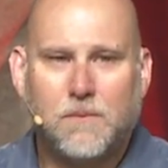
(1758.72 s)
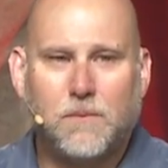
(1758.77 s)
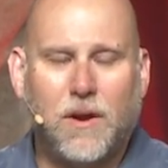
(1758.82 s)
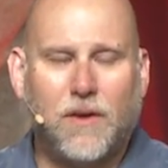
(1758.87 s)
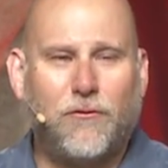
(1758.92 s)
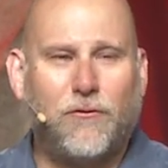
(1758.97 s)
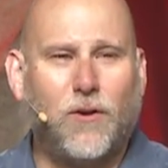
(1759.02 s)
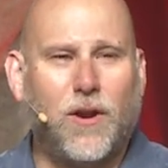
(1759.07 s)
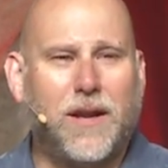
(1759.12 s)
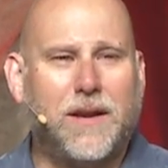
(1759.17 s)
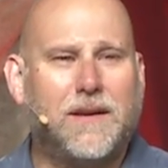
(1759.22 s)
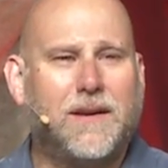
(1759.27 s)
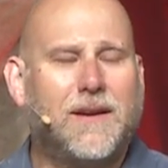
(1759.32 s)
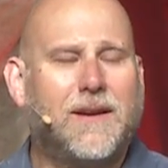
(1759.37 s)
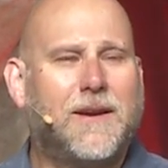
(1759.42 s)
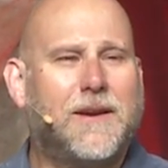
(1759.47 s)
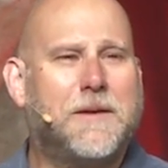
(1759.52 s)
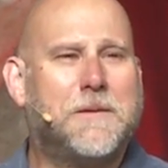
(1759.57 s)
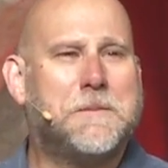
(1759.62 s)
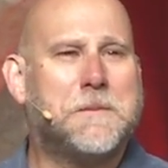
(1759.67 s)
My friend,
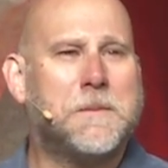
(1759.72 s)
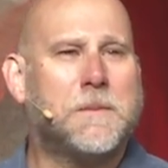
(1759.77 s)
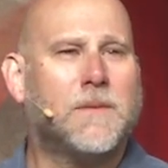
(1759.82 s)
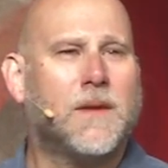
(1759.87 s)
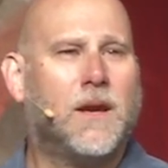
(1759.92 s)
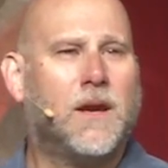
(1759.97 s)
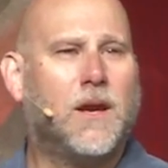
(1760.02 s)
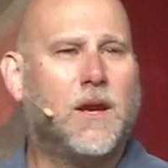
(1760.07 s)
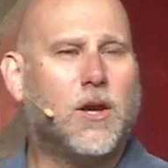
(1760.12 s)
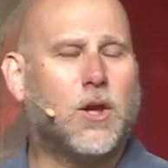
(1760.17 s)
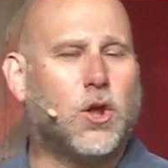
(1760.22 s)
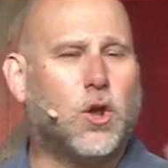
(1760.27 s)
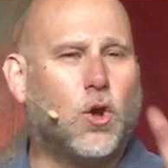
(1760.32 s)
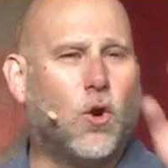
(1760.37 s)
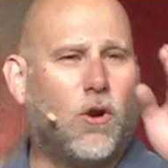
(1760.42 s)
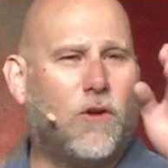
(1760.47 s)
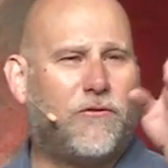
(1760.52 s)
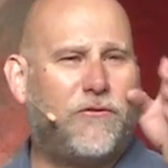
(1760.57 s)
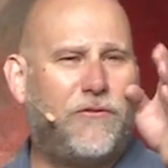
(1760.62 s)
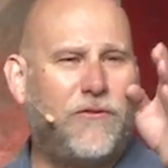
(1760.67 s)

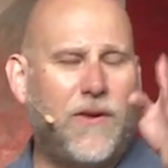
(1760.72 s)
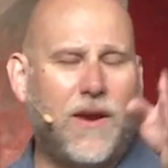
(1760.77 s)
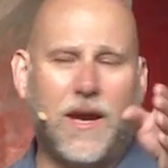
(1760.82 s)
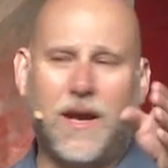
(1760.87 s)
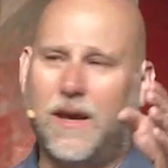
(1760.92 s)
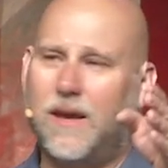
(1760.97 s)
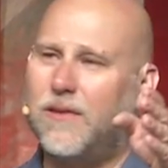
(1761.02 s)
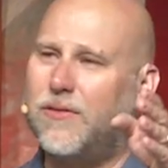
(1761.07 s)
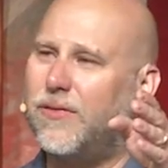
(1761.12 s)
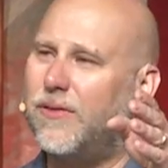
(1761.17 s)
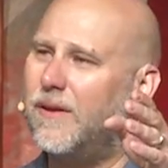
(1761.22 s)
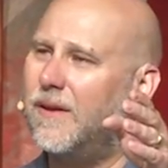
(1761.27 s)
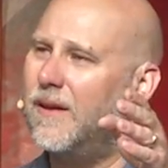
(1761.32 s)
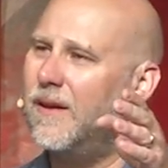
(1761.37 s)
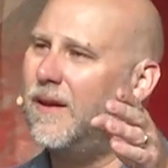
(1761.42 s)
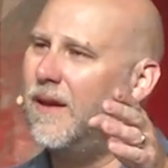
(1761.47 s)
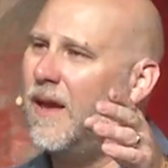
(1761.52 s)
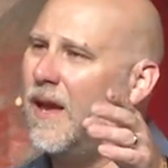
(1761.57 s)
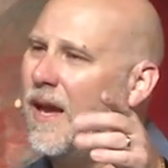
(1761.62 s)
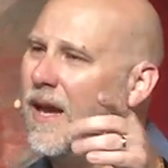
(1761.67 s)
your faith
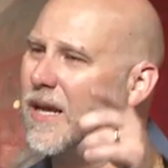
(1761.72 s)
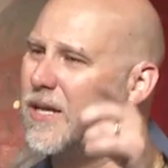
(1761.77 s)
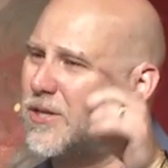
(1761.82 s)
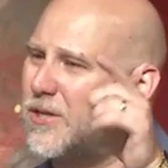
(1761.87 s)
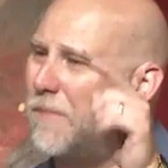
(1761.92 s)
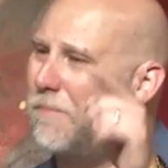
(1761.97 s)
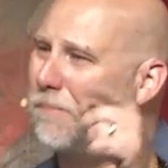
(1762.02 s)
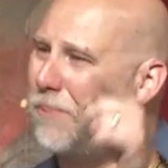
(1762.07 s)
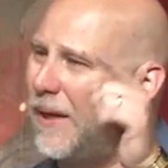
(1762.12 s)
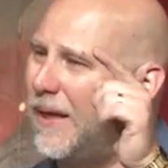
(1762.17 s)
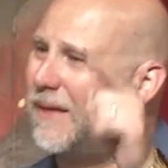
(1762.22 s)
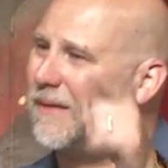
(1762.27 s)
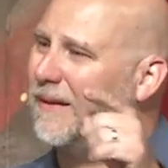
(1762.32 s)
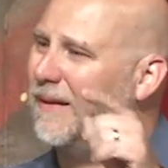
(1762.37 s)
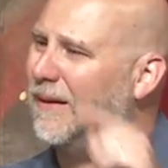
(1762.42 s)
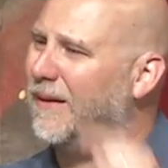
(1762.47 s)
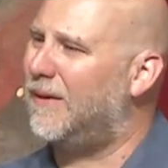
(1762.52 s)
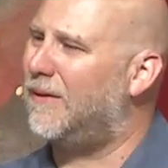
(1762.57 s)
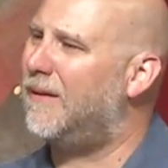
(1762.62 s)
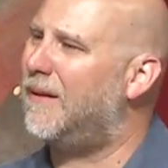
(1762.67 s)
is a big
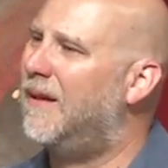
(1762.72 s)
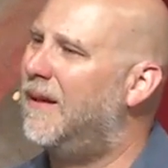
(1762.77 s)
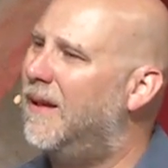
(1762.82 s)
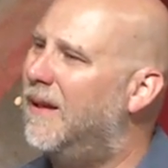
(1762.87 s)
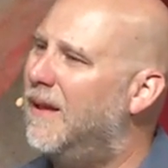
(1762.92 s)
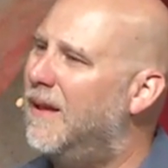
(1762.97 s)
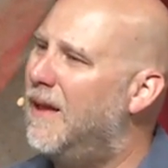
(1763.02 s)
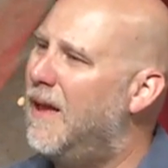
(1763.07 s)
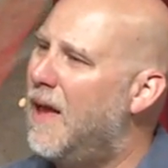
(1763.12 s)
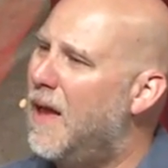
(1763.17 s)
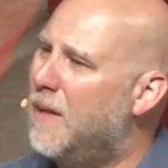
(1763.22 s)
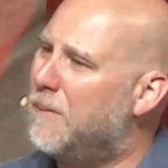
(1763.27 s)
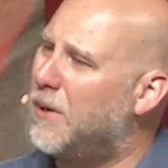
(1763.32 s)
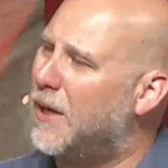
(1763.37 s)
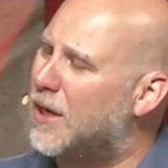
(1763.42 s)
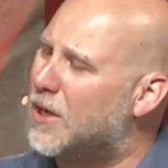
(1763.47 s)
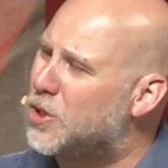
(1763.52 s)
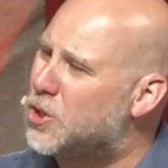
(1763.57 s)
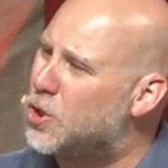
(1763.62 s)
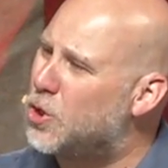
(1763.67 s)
deal,
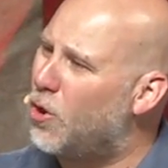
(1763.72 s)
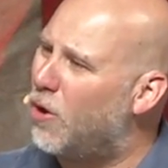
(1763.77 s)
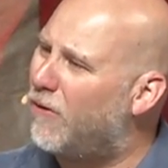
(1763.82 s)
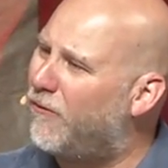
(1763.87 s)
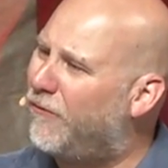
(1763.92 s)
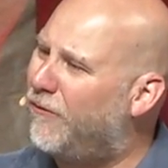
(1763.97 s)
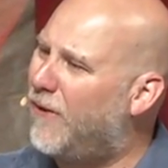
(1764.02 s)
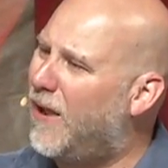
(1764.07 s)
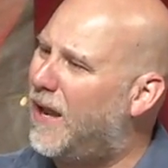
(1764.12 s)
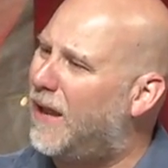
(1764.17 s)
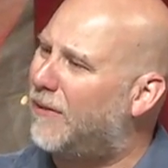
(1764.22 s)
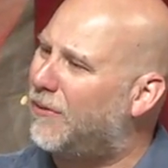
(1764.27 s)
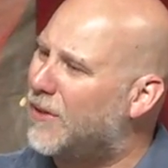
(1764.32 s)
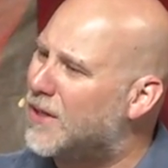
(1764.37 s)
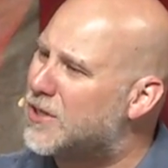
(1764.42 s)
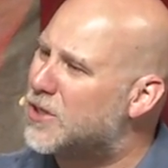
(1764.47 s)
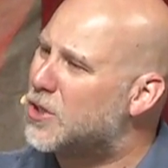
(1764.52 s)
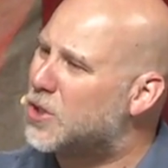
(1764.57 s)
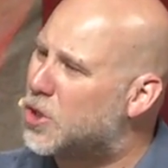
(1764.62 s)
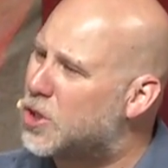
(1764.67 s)
because your faith
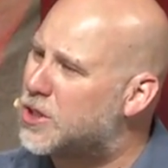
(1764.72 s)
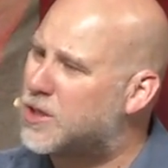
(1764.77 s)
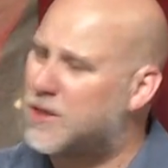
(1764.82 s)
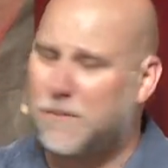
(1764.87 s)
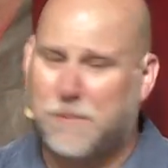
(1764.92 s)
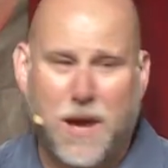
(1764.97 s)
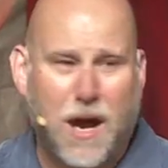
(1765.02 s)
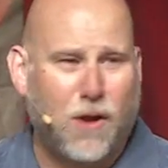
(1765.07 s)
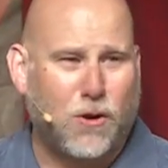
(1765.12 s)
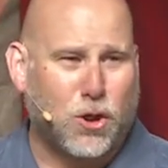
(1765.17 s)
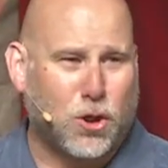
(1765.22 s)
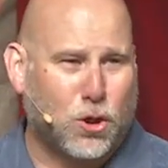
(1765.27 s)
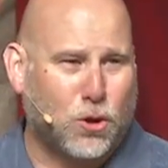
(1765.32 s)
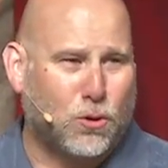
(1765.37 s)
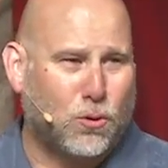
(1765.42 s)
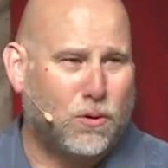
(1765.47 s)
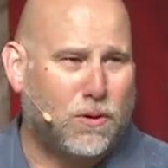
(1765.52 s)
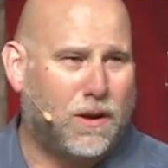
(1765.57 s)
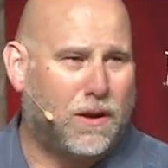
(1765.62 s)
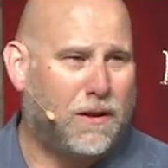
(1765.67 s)
isn't just about
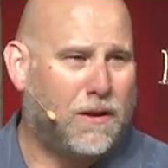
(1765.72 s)
you.